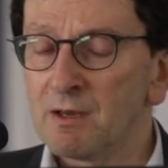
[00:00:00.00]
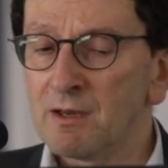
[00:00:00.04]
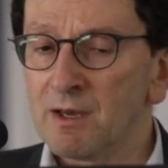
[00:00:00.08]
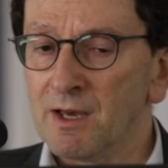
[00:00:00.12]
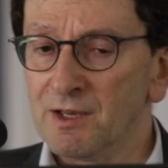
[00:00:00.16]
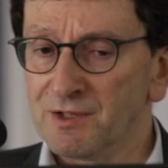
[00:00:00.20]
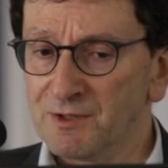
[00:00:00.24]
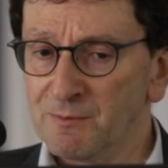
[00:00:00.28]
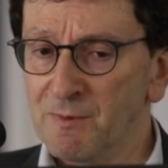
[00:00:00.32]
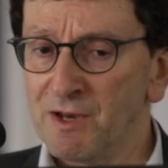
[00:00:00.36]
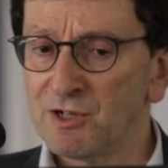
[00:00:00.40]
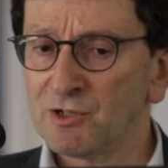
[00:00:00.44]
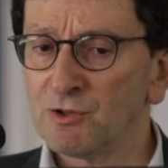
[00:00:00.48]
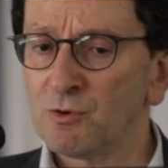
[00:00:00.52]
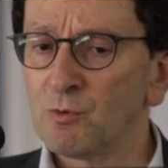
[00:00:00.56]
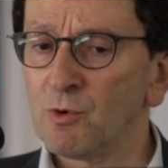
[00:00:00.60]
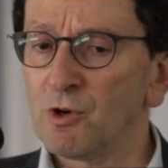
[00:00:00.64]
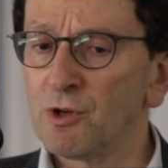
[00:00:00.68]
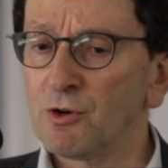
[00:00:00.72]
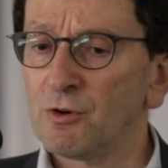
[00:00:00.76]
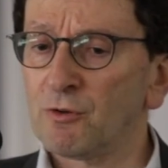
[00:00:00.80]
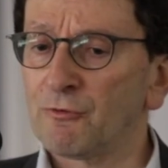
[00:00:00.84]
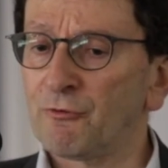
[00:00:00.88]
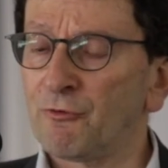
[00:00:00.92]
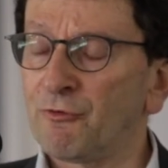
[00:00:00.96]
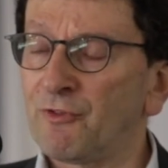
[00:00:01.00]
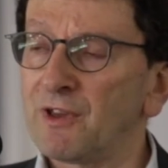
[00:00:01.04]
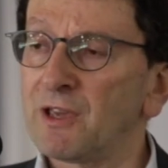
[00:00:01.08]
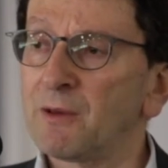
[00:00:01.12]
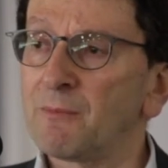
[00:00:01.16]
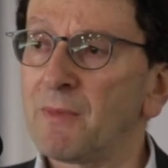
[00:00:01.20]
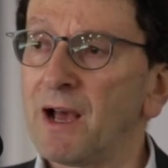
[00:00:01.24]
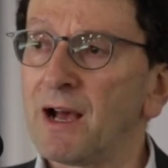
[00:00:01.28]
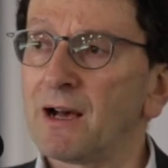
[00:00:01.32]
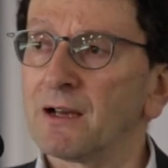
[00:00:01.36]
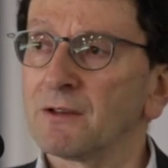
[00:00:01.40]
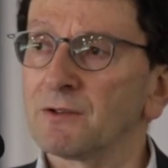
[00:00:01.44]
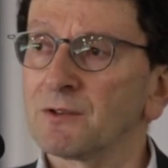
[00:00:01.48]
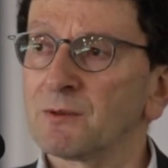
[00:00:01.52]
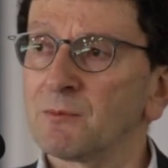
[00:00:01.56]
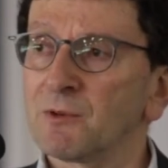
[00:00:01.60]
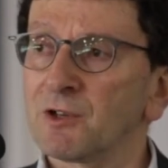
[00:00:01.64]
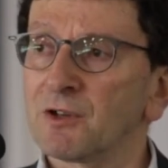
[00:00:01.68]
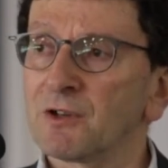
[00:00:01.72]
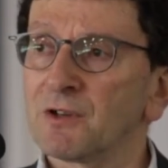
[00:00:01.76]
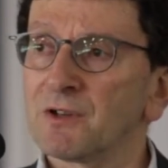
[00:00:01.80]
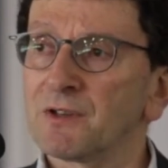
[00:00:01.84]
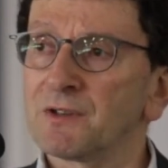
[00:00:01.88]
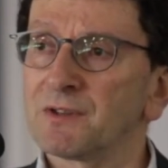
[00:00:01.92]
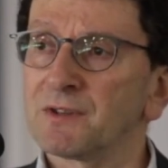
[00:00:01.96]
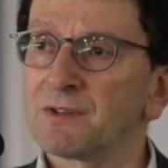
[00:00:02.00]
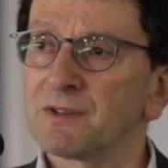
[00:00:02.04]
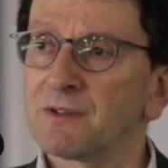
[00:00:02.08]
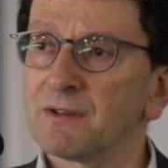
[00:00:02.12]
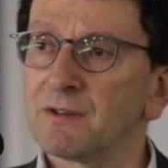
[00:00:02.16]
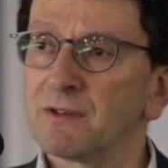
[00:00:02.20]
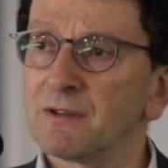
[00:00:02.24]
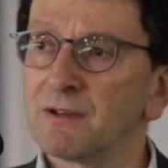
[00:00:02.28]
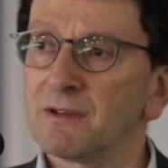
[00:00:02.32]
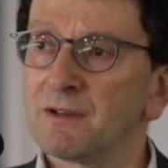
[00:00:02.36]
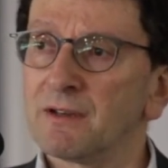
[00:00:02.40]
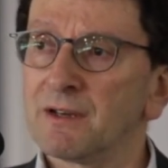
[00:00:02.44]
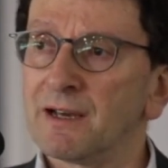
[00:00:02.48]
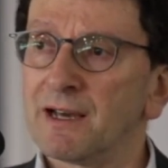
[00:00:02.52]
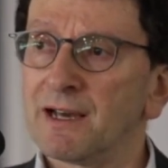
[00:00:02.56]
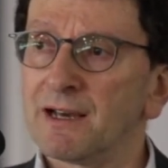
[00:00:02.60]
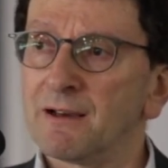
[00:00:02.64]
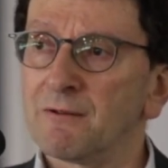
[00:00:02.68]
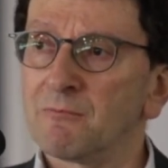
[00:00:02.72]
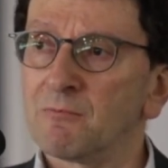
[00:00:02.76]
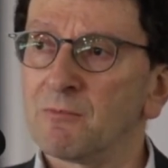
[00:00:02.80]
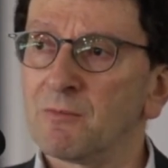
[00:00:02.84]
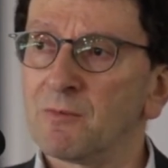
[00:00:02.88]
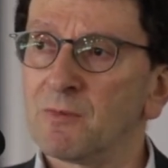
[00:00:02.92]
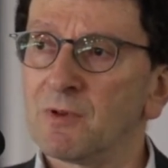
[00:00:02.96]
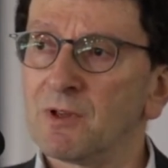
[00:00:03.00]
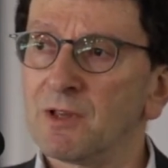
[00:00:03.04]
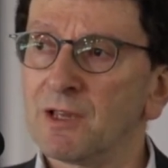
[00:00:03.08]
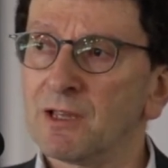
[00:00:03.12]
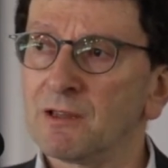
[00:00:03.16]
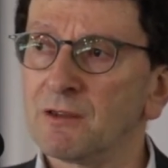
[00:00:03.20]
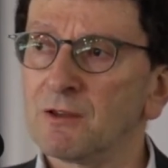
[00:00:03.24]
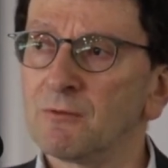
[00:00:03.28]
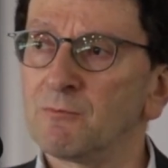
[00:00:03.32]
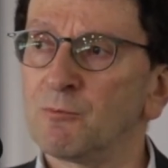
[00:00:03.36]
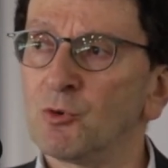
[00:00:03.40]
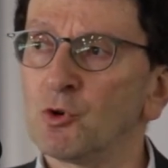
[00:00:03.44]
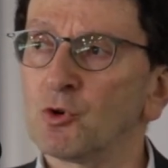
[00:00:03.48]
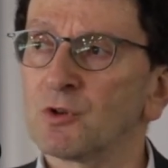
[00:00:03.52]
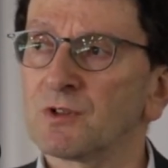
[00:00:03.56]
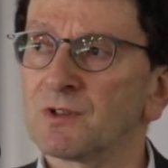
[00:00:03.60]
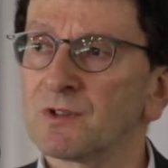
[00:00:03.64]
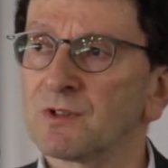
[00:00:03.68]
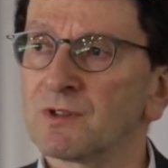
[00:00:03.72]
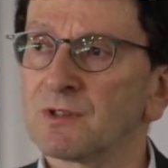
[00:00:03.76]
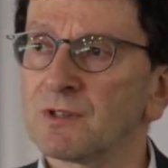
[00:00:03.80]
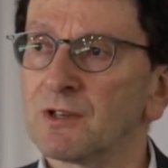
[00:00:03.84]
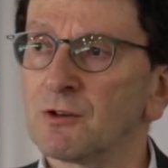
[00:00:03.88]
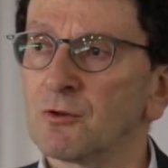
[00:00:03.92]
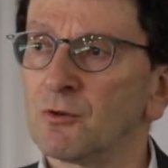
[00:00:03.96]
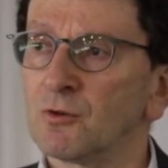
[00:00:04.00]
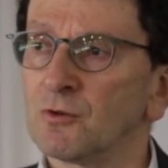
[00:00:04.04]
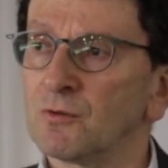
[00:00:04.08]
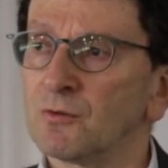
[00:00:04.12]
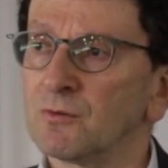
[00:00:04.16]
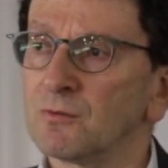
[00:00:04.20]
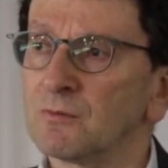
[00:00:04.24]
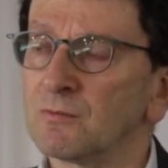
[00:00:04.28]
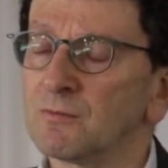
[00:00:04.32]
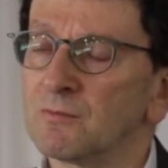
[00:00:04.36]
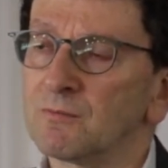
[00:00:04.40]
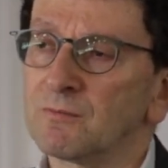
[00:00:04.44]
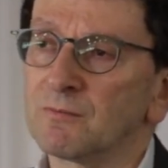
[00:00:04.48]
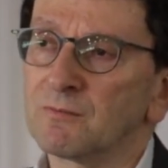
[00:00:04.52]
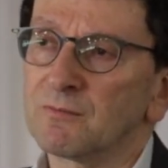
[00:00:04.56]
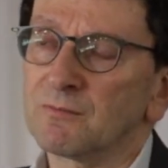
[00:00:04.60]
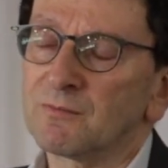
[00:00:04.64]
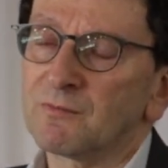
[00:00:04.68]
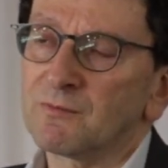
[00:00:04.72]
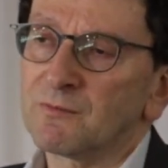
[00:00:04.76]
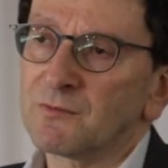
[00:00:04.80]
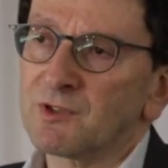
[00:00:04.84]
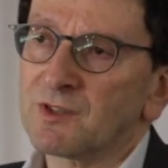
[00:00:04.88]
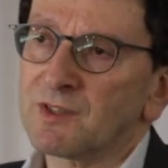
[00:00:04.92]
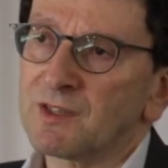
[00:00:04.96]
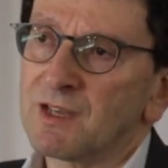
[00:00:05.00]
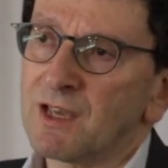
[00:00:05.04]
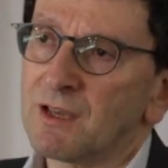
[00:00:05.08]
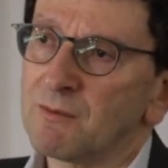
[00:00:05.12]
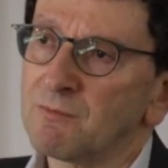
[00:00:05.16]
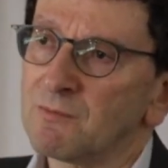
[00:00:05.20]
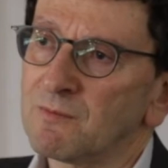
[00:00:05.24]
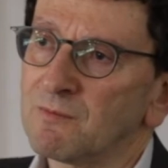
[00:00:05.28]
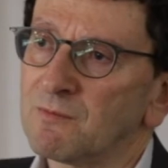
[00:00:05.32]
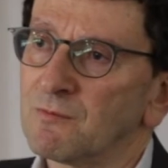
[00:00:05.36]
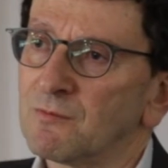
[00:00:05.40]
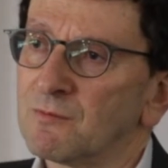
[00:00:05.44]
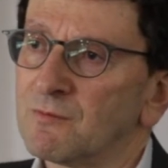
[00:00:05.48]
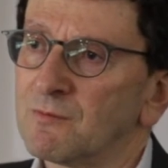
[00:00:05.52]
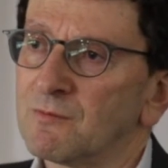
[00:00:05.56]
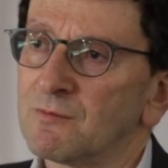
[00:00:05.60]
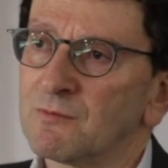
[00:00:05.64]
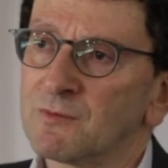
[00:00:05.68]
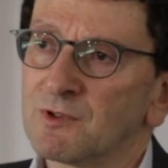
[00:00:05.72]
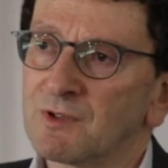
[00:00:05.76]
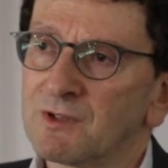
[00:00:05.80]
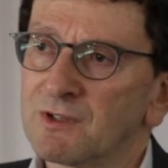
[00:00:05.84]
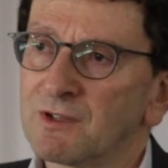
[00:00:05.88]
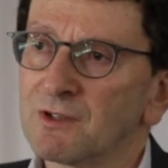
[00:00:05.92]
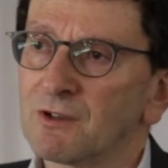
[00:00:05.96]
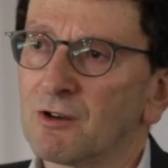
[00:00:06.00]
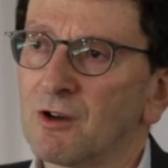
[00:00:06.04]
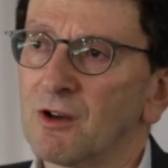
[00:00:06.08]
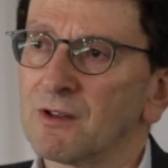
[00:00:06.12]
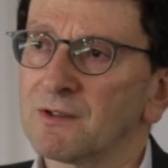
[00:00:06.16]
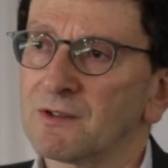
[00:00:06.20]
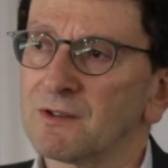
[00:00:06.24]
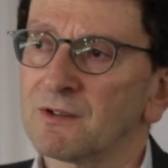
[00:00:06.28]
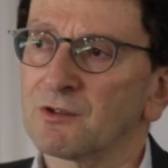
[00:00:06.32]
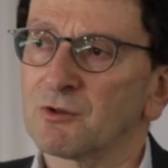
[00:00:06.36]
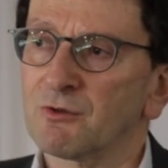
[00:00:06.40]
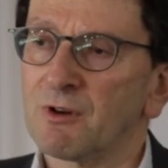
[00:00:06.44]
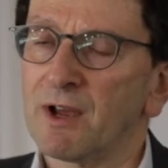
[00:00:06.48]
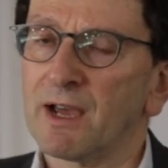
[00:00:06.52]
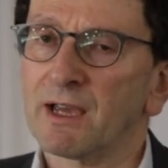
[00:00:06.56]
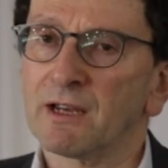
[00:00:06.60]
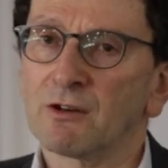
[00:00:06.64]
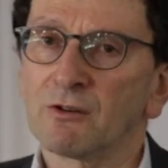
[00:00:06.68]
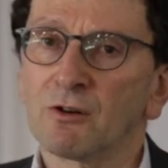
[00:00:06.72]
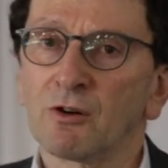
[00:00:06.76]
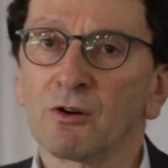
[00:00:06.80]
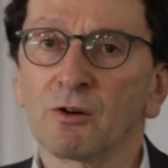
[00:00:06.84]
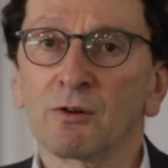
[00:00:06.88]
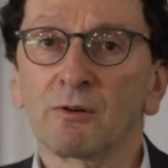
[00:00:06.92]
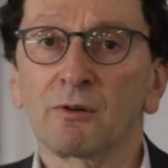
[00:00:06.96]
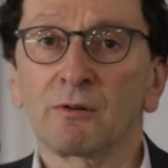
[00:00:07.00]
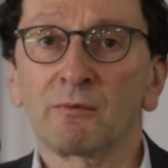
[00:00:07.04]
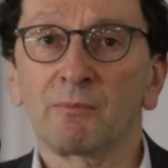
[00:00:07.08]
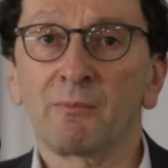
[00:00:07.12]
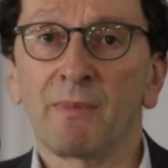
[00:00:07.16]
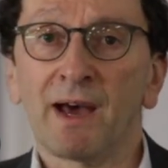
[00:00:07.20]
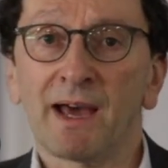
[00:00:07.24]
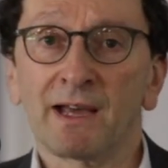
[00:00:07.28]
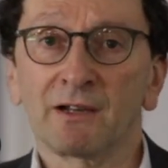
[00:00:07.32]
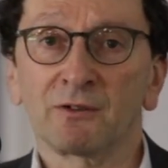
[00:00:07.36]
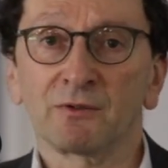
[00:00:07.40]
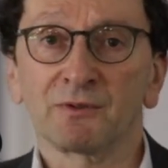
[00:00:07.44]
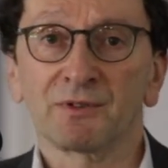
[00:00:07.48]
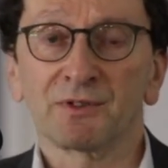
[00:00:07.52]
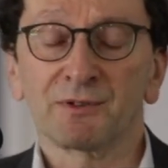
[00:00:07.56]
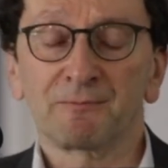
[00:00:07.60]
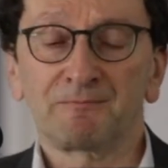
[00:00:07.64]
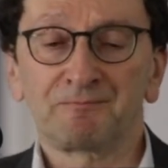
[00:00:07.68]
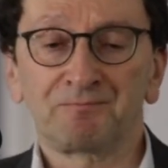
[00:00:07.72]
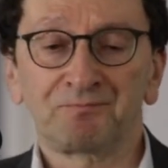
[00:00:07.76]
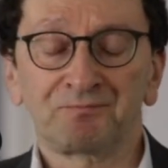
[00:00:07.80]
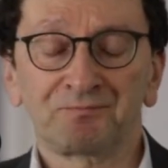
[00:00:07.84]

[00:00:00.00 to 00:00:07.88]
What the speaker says: A special word on females, because in the books it all seems to concentrate on males.